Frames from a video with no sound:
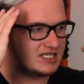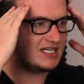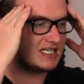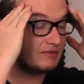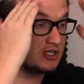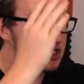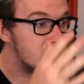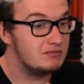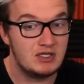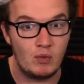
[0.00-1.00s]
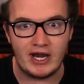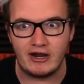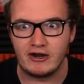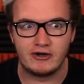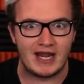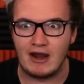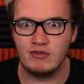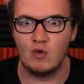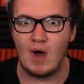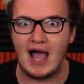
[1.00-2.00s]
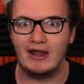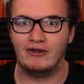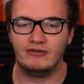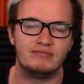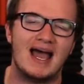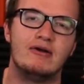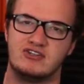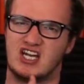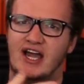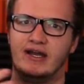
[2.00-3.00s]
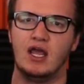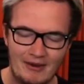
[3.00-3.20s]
see something extremely weird out in the wild, outside,